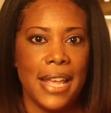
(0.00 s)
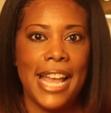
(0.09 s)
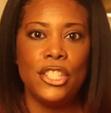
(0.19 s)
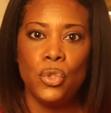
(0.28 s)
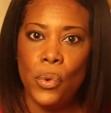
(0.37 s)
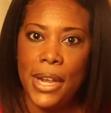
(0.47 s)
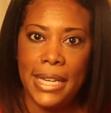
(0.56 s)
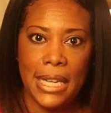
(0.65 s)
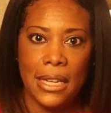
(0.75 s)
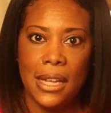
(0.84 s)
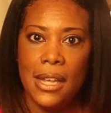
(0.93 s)
And
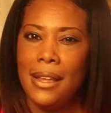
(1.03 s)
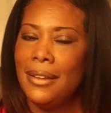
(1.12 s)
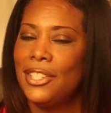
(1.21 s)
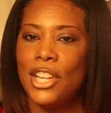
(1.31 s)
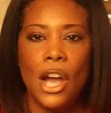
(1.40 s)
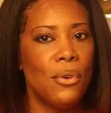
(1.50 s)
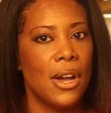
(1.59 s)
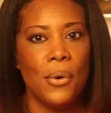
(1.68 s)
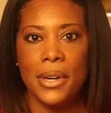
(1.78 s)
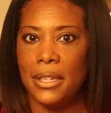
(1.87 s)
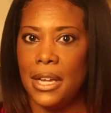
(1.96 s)
20, don't
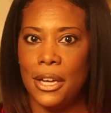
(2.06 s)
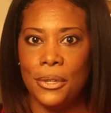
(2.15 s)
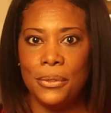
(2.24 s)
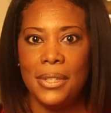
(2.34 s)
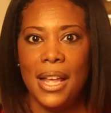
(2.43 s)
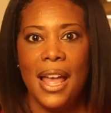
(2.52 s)
go it alone.